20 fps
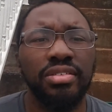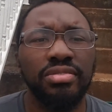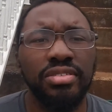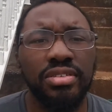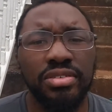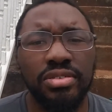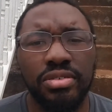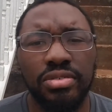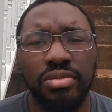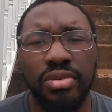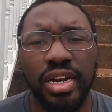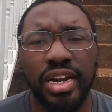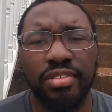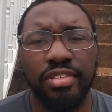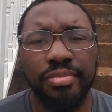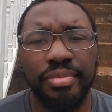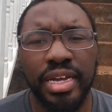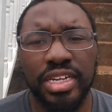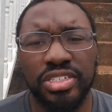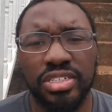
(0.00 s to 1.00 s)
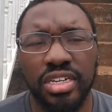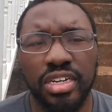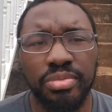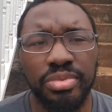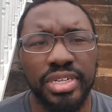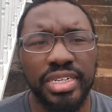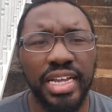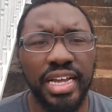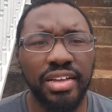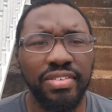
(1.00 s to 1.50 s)
to whatever mesh you're going to put
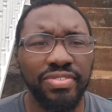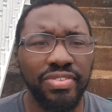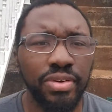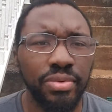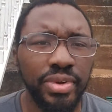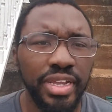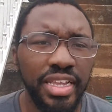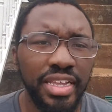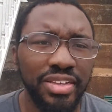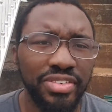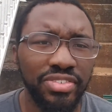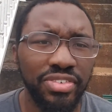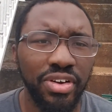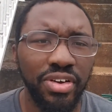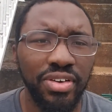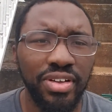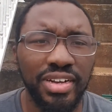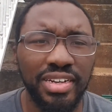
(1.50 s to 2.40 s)
down for weed control.